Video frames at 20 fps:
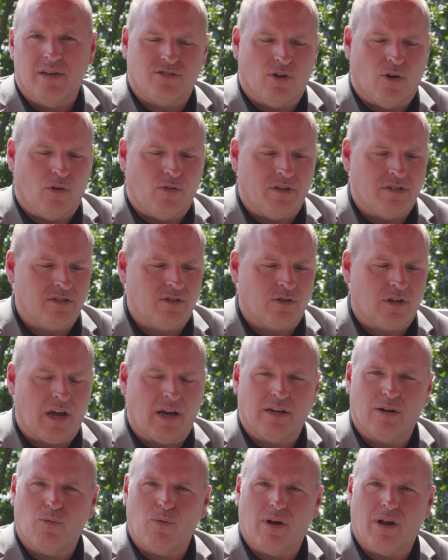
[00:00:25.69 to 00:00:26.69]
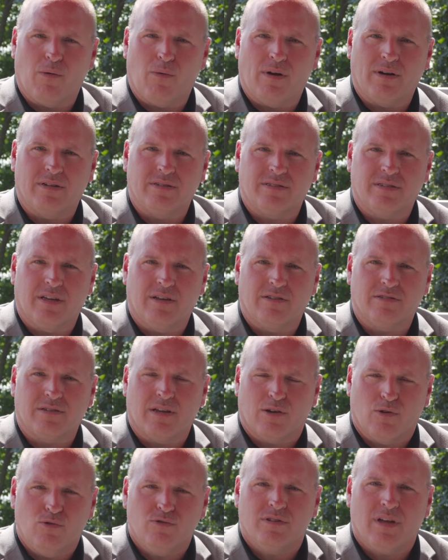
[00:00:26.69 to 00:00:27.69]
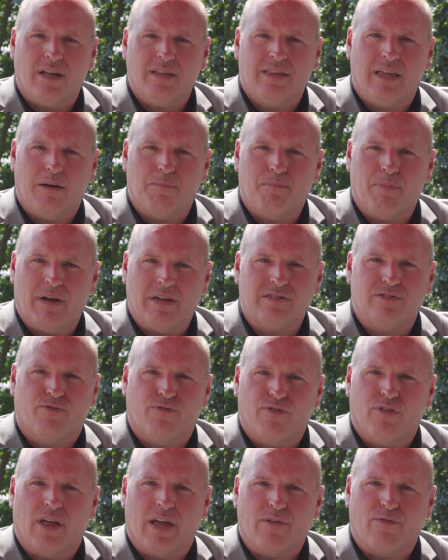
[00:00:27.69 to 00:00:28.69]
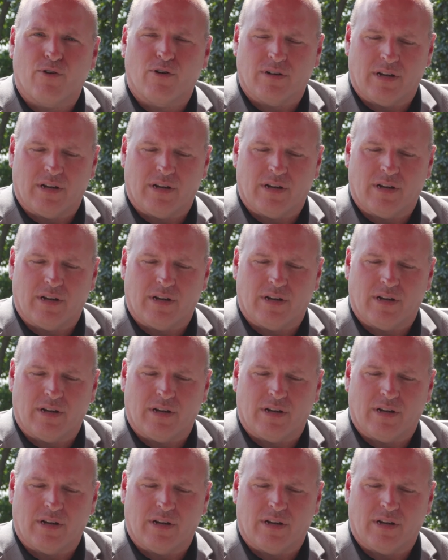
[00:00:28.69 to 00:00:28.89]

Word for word: So this is kind of what I wanted to see is like, who's got that best flavor?